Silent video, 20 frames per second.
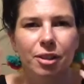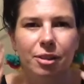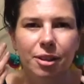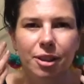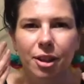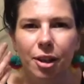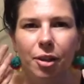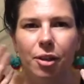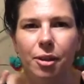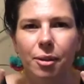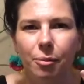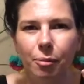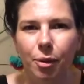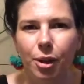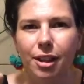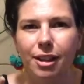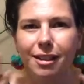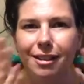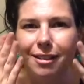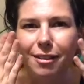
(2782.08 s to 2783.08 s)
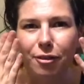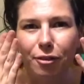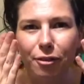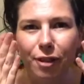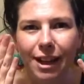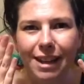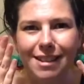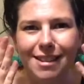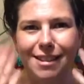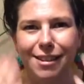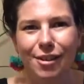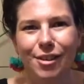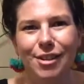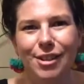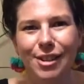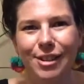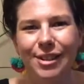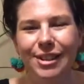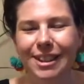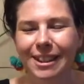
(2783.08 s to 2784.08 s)
you know, the one that your face
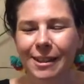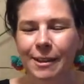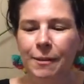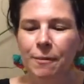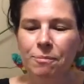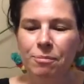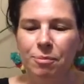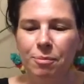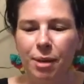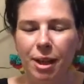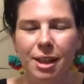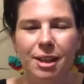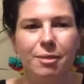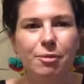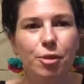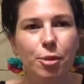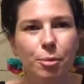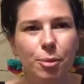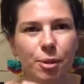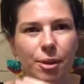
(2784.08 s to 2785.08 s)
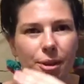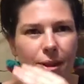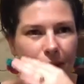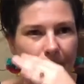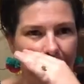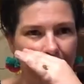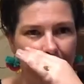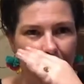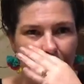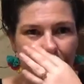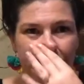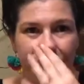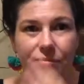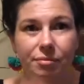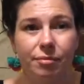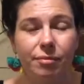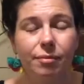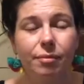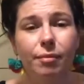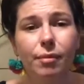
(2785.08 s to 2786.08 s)
goes on, but if you put it
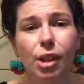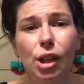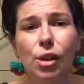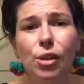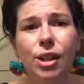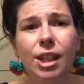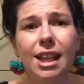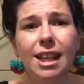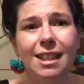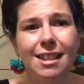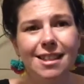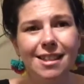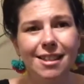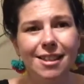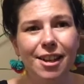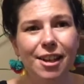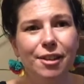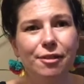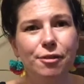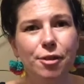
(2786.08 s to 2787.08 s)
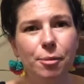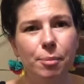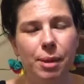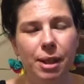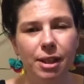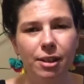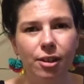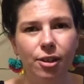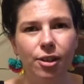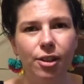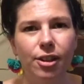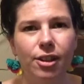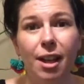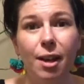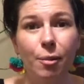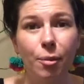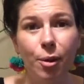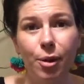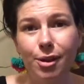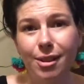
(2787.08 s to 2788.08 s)
on the underside of your pillow,
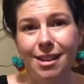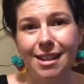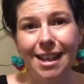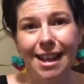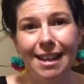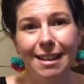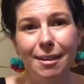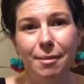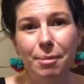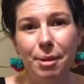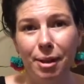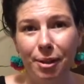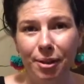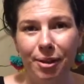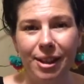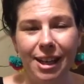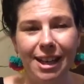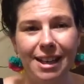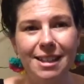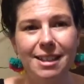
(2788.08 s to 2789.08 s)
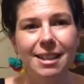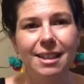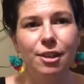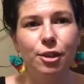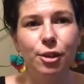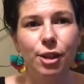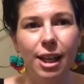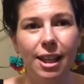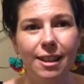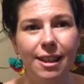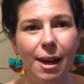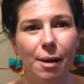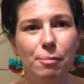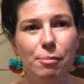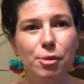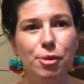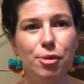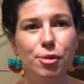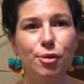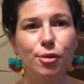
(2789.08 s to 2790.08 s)
it won't stay in the pillowcase, and you get that
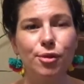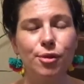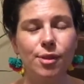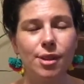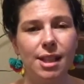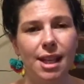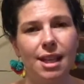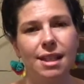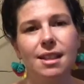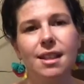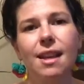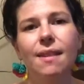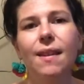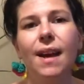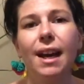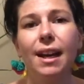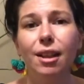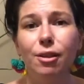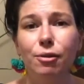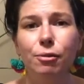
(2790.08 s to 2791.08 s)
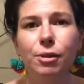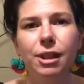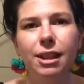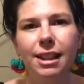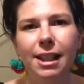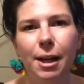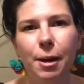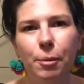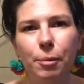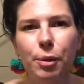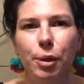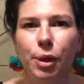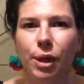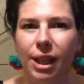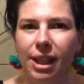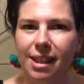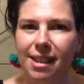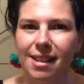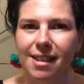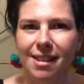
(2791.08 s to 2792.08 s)
beautiful scent, and that can really help you
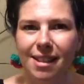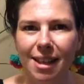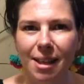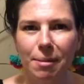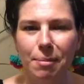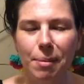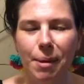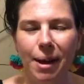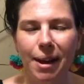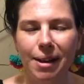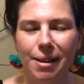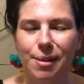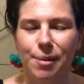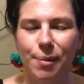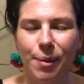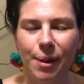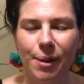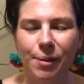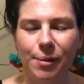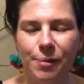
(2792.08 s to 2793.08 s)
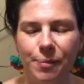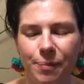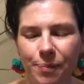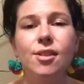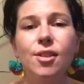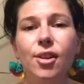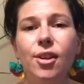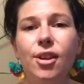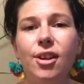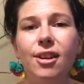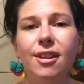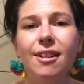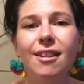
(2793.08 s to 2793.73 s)
get to sleep as well. So